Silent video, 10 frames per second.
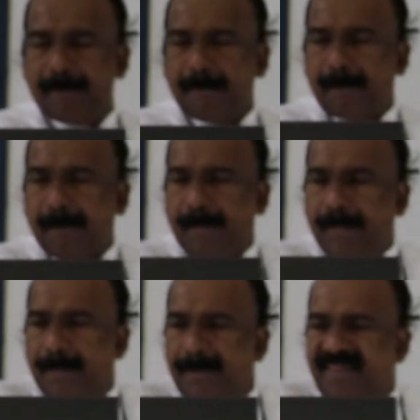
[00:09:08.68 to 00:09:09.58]

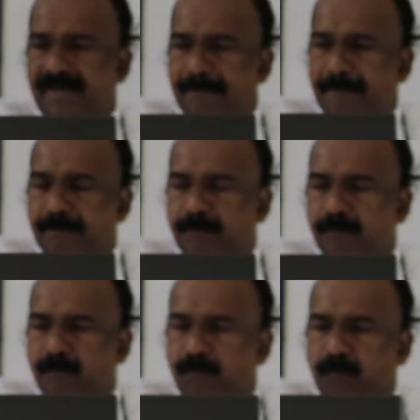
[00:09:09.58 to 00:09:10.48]

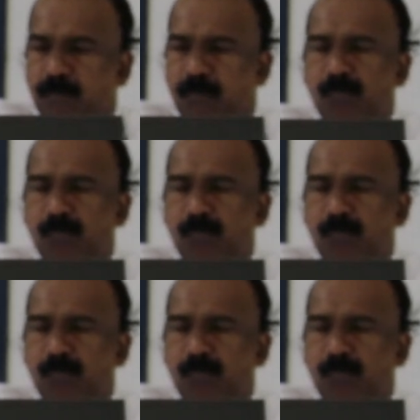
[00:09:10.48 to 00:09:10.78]
Nobody speaks.